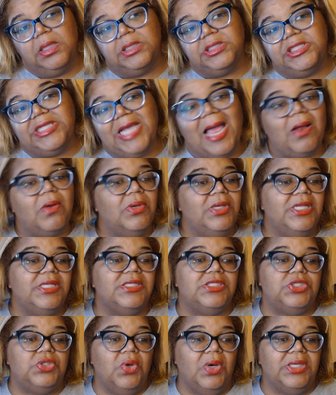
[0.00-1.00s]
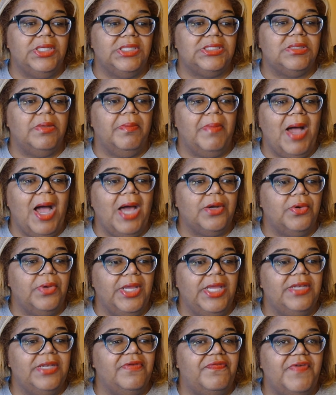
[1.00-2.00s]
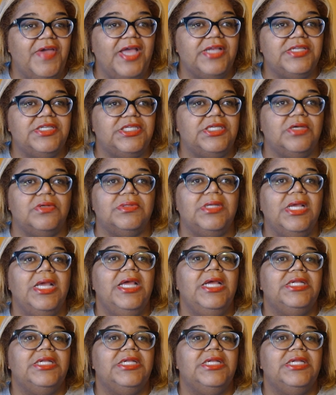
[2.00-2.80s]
Jacqueline's daughter to model in the fashion show.